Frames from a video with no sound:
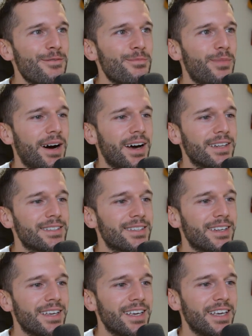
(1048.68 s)
But
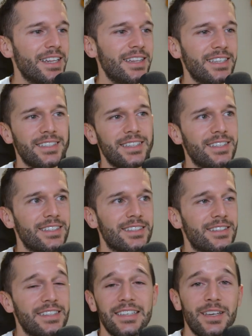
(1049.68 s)
uh, this
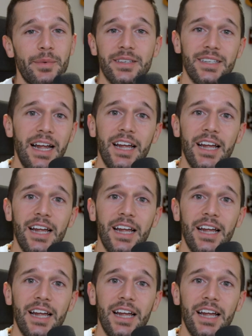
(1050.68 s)
is this is amazing.